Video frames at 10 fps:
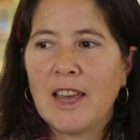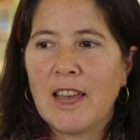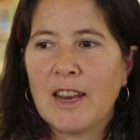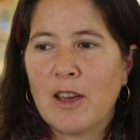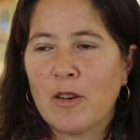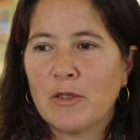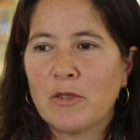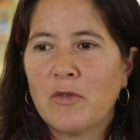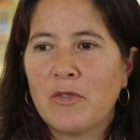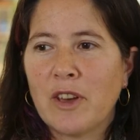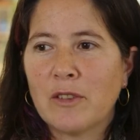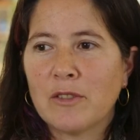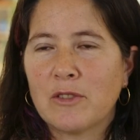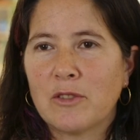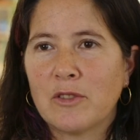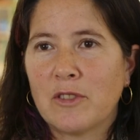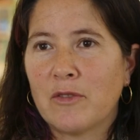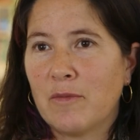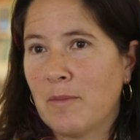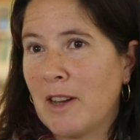And I also felt just
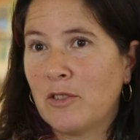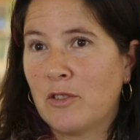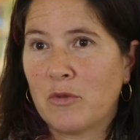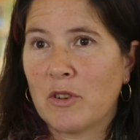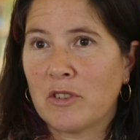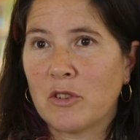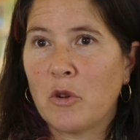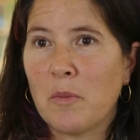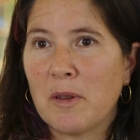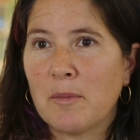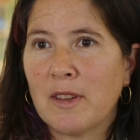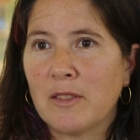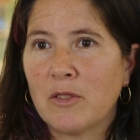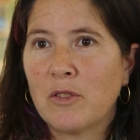a much stronger commitment